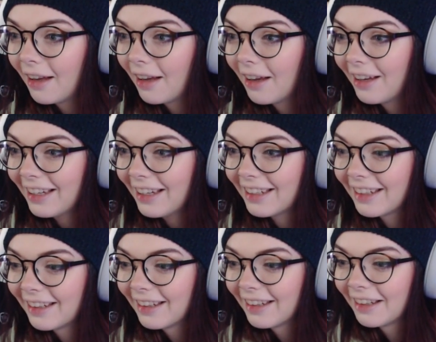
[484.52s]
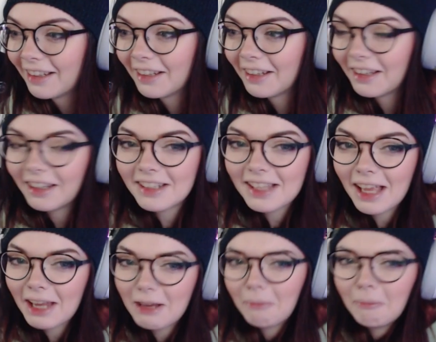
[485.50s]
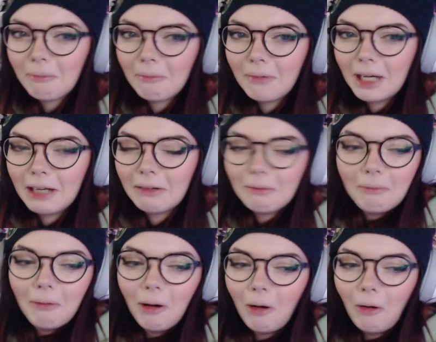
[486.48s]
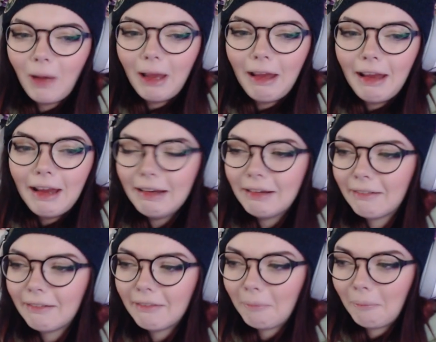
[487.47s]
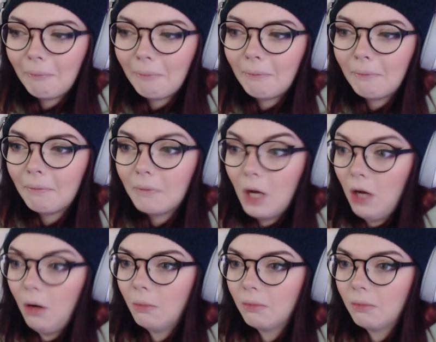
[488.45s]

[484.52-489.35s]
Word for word: Ah! I will He's like, guide me. Okay? Oh.